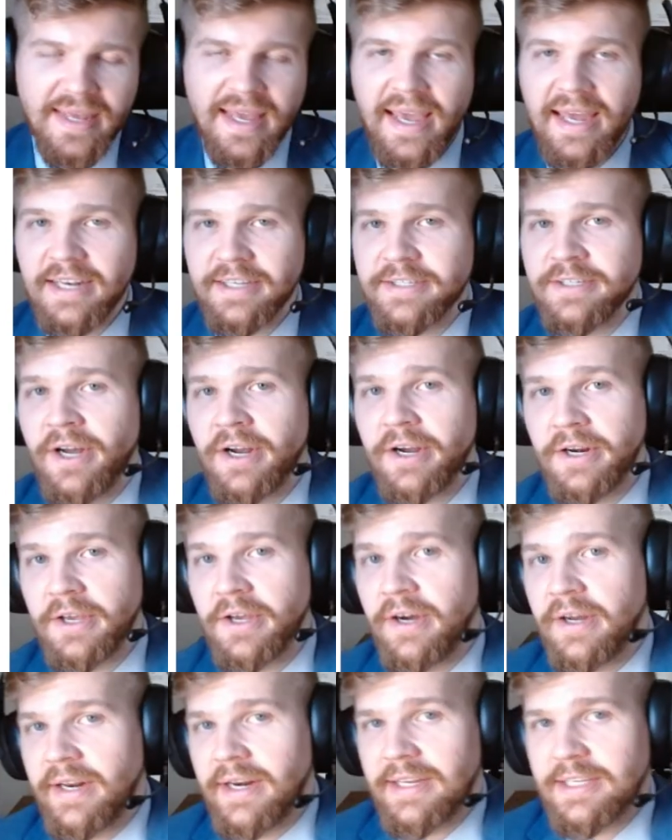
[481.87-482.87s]
and it's not going to
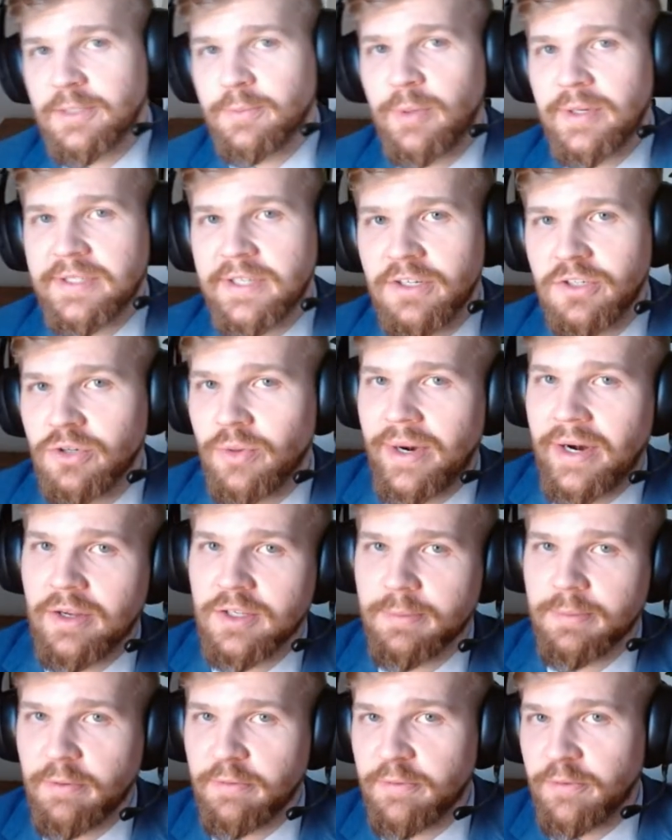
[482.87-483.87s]
cut it. Express entry right now
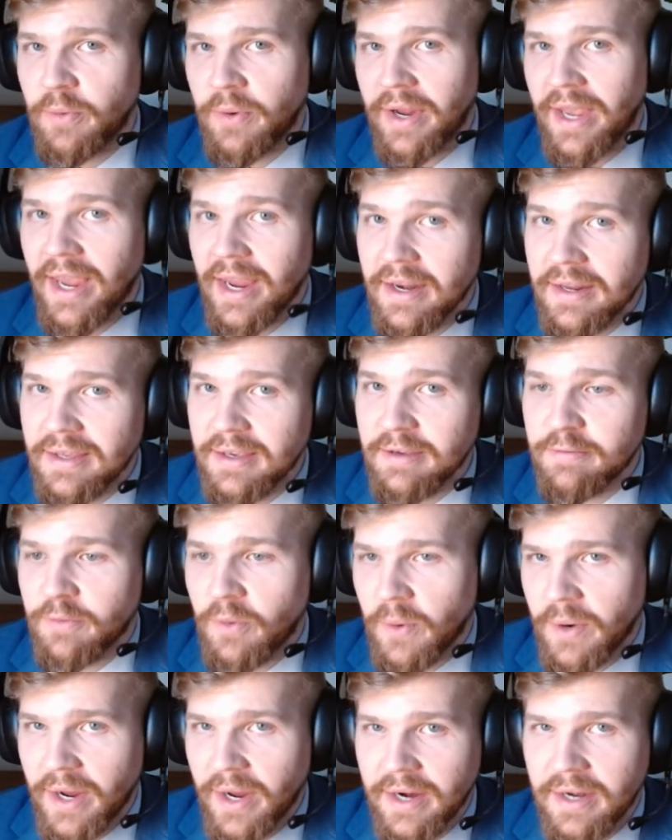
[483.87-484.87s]
is about 480,
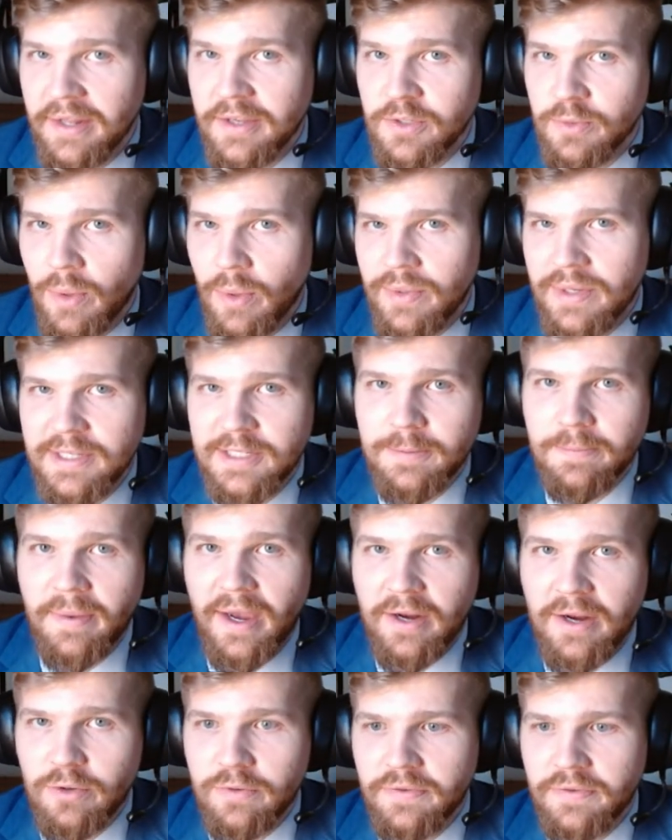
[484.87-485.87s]
490 is what we
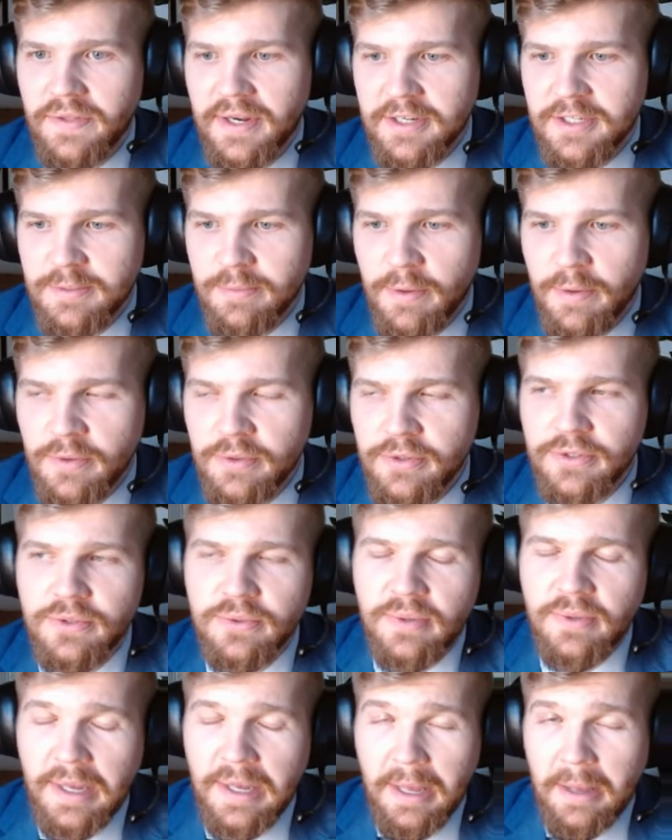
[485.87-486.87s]
expect over the next month or
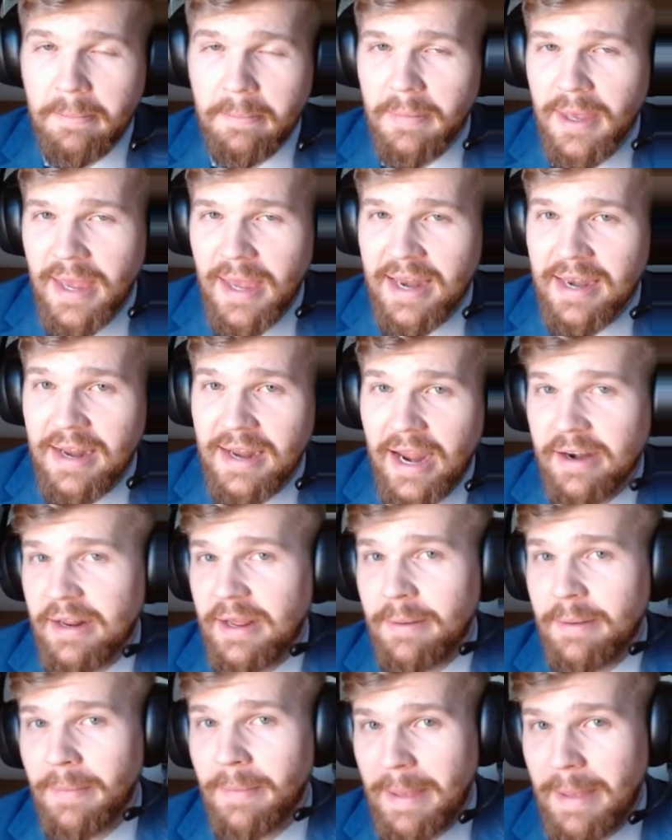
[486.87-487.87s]
two, and and
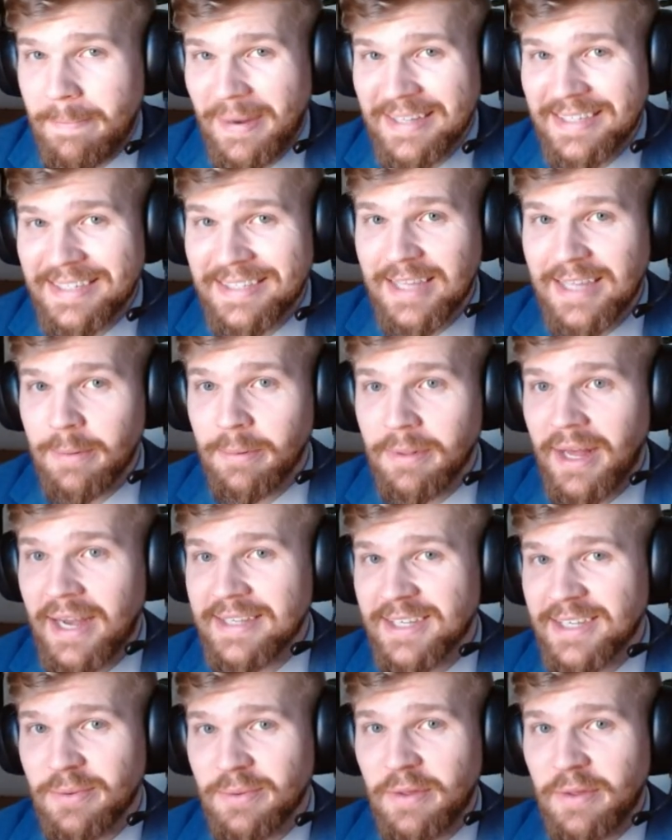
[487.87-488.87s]
it, it might
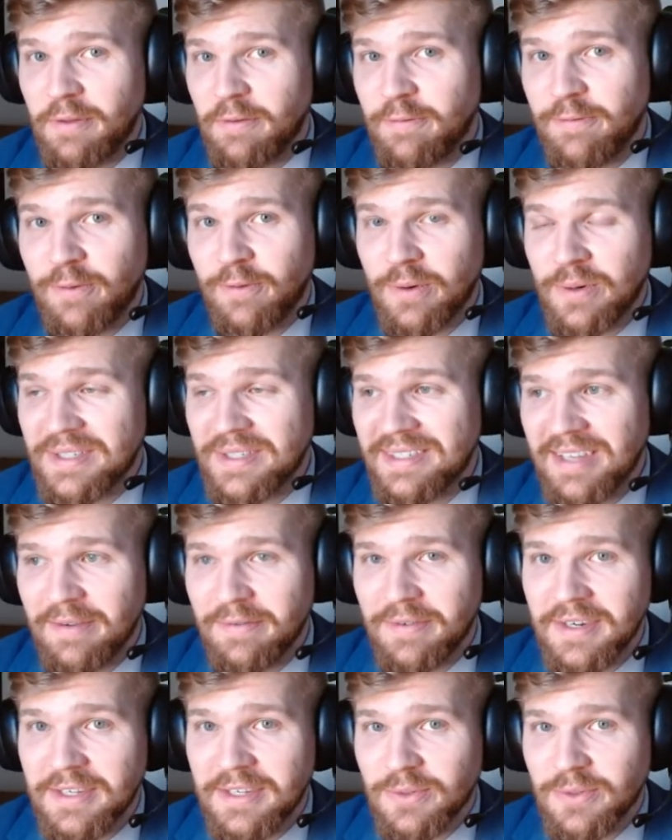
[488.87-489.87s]
stabilize at around the
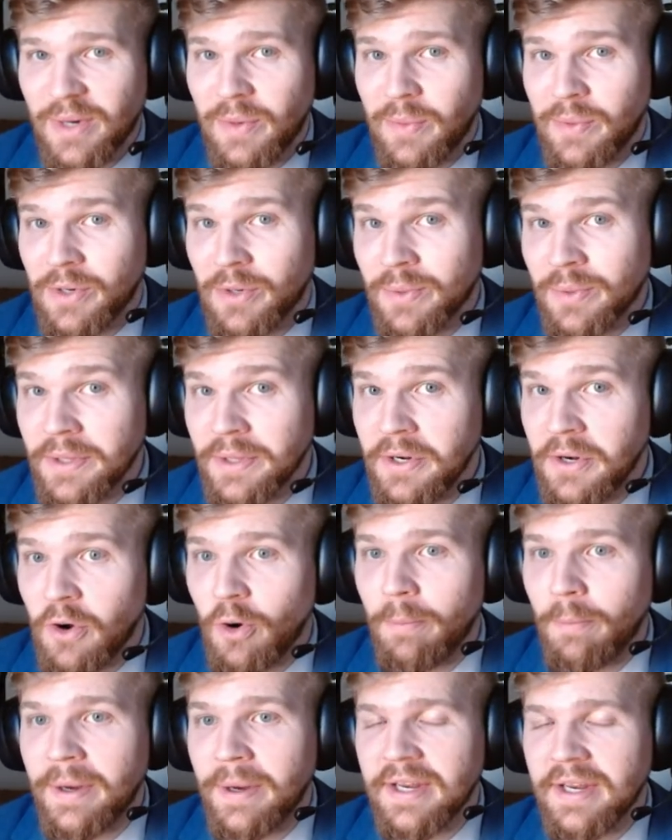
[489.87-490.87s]
470s, right? We don't really
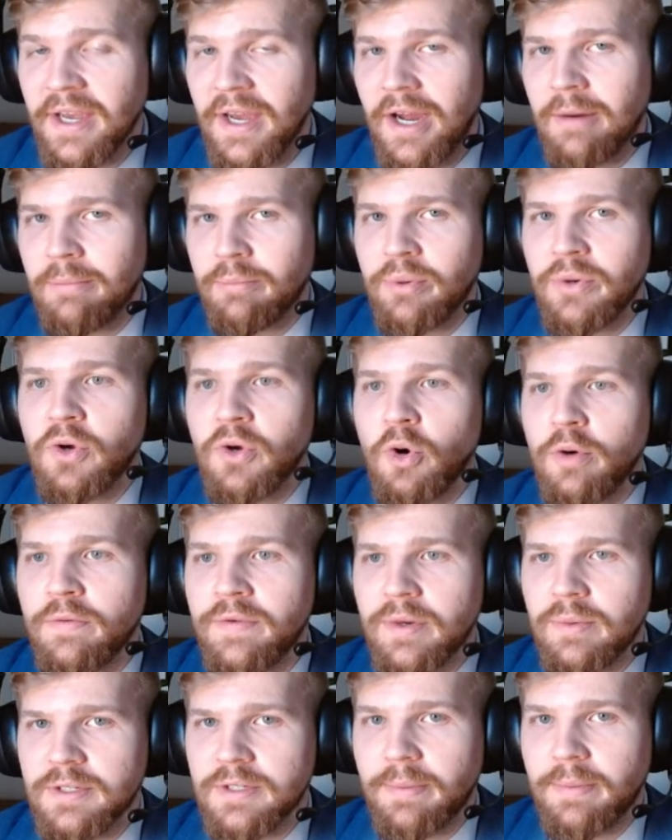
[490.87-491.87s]
know, but pre-COVID
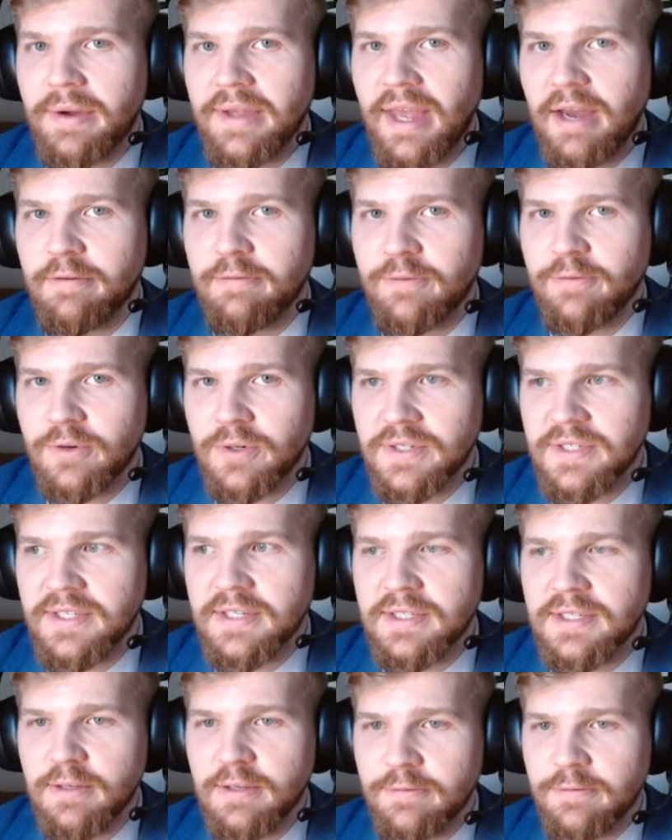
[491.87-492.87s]
it was about yeah
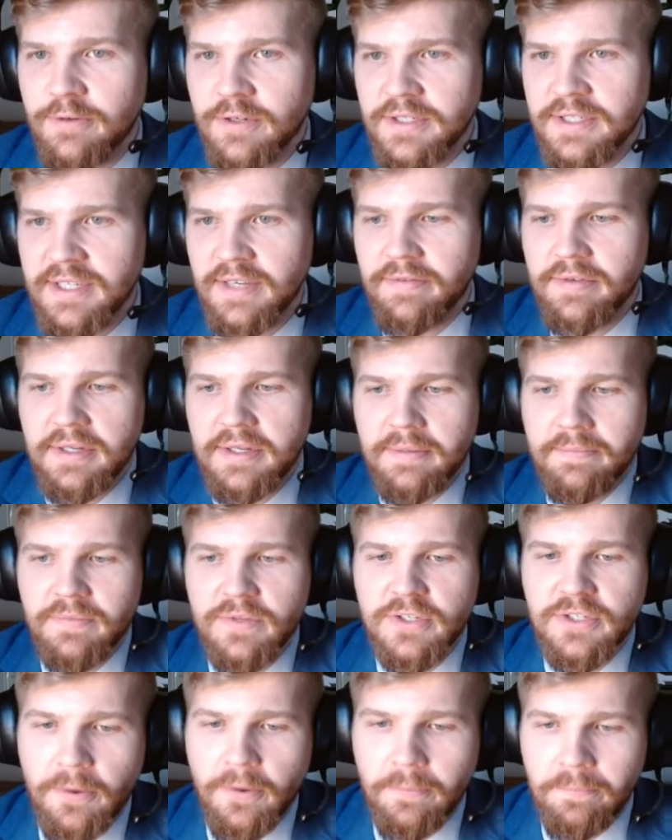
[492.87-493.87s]
460, 470.
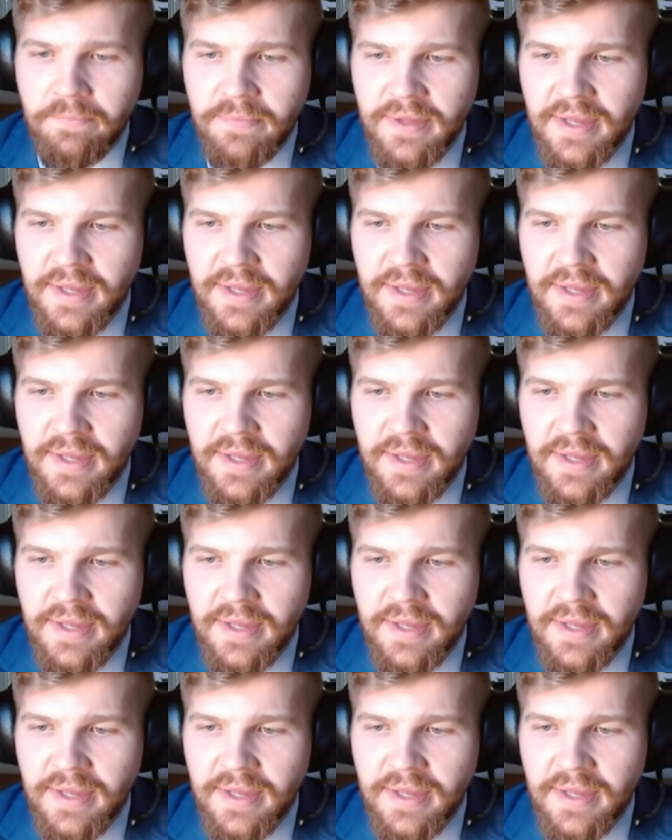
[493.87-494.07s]
So